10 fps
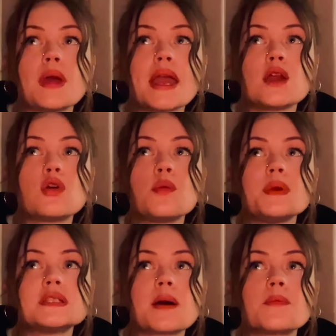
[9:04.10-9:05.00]
It could
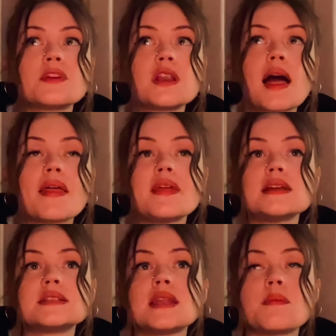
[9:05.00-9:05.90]
be something like
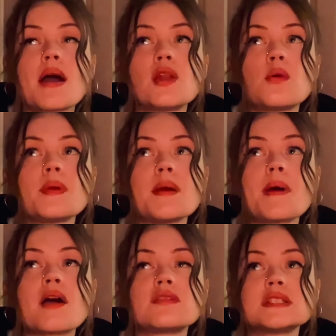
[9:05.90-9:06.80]
this, and it might not be
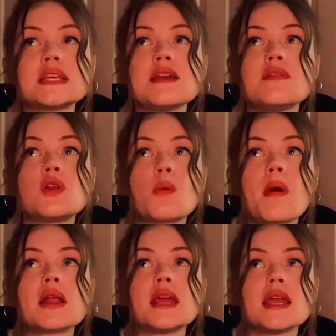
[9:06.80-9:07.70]
about receiving or
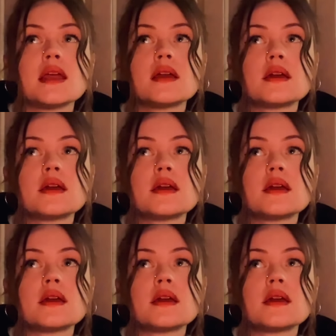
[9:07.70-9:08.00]
money,